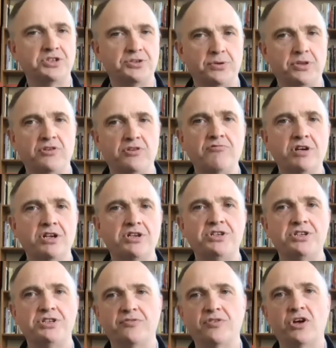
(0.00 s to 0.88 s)
with the
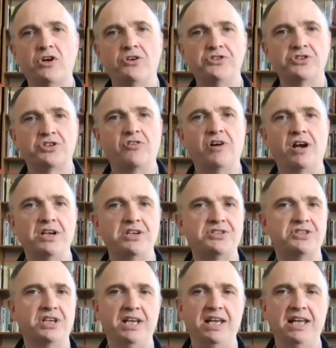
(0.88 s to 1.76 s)
riches of God's
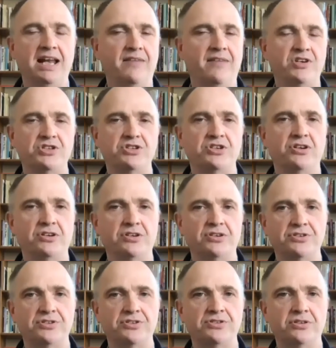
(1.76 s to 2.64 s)
grace that he lavished on
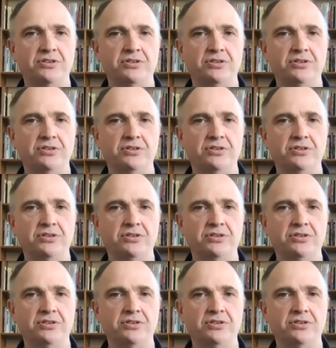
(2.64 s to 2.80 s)
us.